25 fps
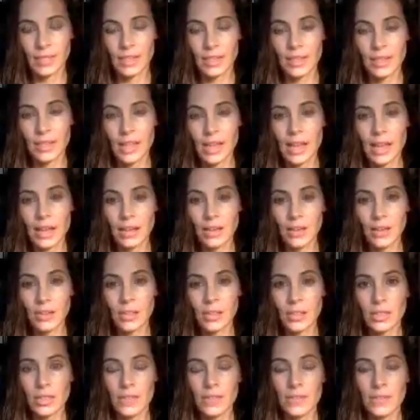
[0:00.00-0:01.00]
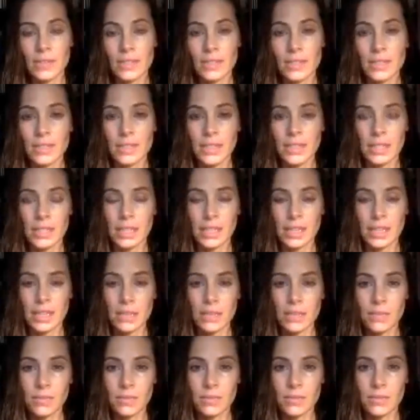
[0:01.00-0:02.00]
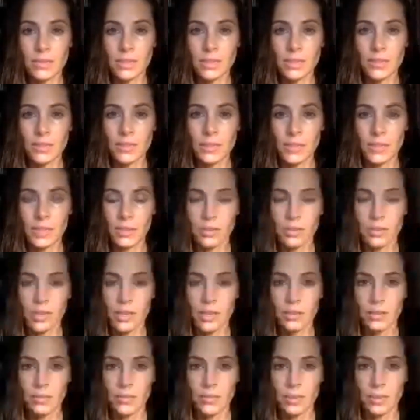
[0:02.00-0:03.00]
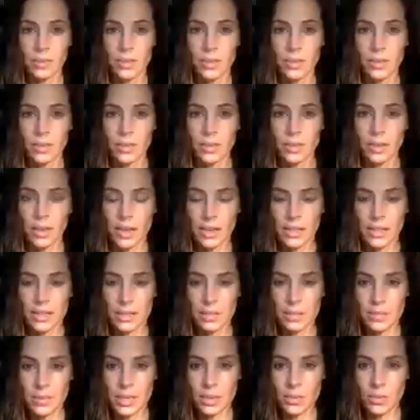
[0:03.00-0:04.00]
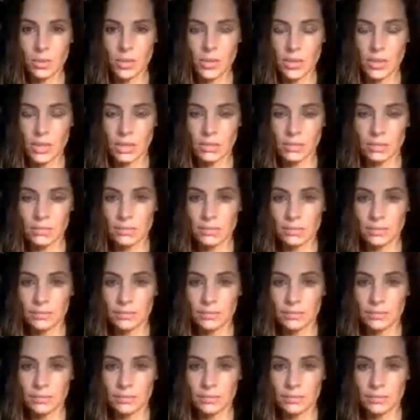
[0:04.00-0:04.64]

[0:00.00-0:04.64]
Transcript: Allow yourself to see them, to feel them, and to be with them.